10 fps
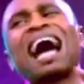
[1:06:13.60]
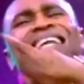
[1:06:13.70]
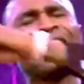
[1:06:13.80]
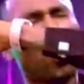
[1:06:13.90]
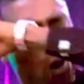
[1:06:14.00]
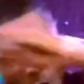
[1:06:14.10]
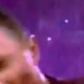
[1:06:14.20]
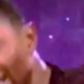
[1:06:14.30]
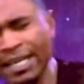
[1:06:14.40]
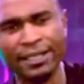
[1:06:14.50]
and the
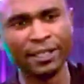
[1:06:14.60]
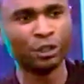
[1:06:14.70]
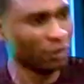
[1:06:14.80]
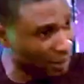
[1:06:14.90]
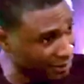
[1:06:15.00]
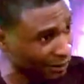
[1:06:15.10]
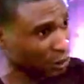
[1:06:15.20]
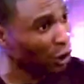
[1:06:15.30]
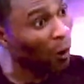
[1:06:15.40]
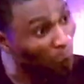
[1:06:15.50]
only. You know, there's
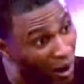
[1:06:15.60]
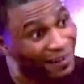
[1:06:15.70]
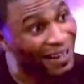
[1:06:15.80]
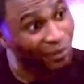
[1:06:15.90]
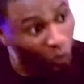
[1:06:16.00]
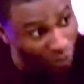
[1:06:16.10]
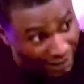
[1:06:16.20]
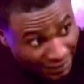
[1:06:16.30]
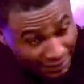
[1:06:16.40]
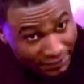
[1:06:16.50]
something called one and
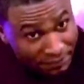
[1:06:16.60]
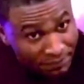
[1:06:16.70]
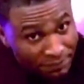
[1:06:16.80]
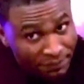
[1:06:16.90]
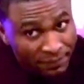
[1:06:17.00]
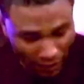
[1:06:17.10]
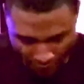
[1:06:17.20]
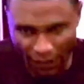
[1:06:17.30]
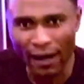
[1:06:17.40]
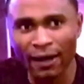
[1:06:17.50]
only.
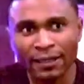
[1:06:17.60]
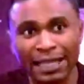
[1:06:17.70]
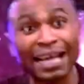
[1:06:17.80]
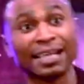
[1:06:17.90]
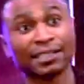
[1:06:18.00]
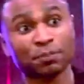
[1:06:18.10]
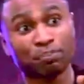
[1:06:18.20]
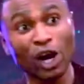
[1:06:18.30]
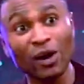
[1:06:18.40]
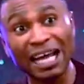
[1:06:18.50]
That his
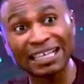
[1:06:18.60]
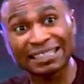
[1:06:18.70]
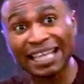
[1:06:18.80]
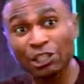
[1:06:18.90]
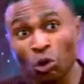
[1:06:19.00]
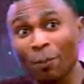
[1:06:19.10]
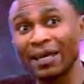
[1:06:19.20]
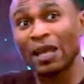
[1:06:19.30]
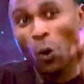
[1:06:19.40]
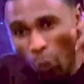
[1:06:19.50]
blood and his death will
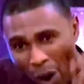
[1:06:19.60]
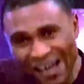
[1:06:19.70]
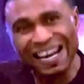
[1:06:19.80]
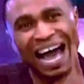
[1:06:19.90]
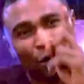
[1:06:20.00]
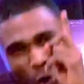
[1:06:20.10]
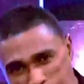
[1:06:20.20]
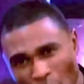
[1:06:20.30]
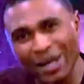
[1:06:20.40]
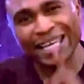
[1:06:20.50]
be the one
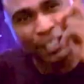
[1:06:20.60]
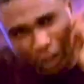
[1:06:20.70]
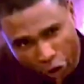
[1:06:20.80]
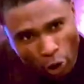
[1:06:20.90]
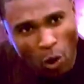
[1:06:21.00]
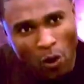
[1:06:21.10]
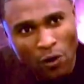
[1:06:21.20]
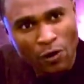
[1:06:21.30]
and only cure